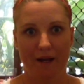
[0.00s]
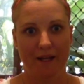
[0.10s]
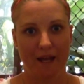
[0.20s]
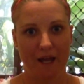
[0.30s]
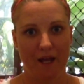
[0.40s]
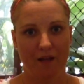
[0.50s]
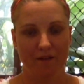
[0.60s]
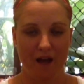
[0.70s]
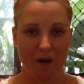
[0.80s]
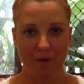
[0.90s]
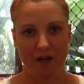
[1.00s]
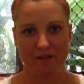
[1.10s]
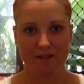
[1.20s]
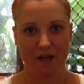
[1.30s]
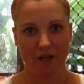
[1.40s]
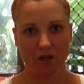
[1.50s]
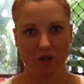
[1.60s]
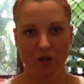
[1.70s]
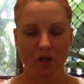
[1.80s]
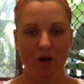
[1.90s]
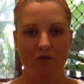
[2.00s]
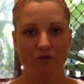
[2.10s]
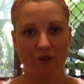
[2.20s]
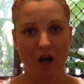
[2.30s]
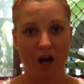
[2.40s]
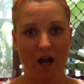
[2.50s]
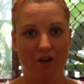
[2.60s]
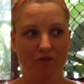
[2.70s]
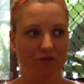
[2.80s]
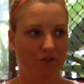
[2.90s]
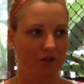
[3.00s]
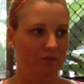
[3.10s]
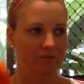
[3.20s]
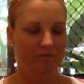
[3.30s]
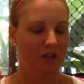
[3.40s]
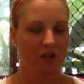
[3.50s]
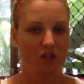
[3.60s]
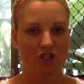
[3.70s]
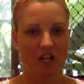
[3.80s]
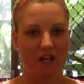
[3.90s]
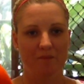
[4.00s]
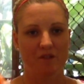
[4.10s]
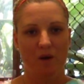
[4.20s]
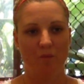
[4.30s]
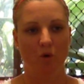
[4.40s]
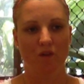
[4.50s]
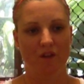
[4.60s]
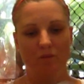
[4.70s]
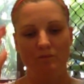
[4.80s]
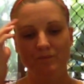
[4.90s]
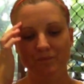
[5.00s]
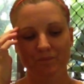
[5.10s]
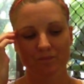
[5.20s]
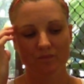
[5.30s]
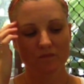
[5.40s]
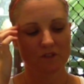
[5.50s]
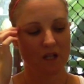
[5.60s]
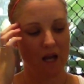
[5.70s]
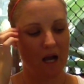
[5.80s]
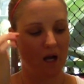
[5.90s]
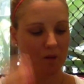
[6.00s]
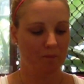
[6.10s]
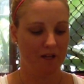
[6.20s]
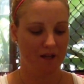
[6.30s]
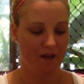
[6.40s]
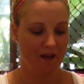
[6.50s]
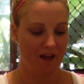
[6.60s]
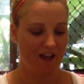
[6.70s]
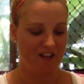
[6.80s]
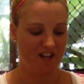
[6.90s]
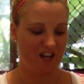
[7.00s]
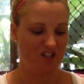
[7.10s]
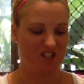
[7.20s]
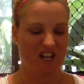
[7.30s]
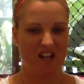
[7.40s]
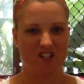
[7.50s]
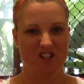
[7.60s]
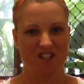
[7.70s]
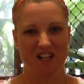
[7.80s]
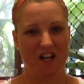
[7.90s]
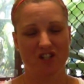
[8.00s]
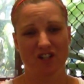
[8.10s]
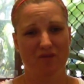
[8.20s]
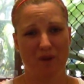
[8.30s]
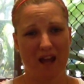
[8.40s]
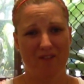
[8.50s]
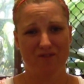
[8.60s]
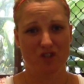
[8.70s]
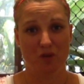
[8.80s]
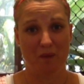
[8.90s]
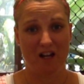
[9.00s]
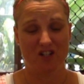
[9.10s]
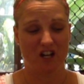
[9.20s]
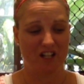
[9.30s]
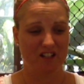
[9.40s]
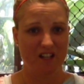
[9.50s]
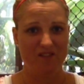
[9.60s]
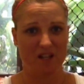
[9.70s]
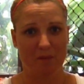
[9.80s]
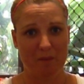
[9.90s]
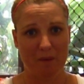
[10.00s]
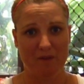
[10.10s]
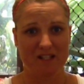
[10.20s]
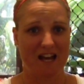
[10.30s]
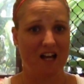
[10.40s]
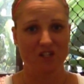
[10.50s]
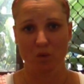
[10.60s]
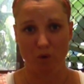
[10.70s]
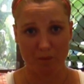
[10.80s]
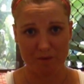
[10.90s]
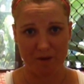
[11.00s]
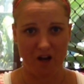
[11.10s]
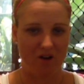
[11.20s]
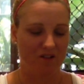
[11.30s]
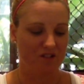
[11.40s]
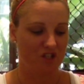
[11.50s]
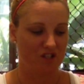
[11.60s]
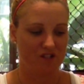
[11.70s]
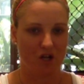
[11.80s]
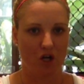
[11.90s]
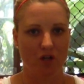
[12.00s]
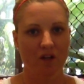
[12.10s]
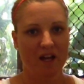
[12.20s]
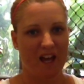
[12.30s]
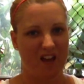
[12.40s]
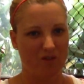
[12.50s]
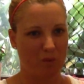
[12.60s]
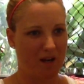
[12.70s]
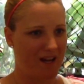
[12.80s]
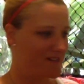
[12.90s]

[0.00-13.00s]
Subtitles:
Again, the app had a sale of 5 for cheap, so I bought them. And yeah, just to add to the stash. And if we have too much, I can leave some at Mum and Dad's or Rob's parents, just so everyone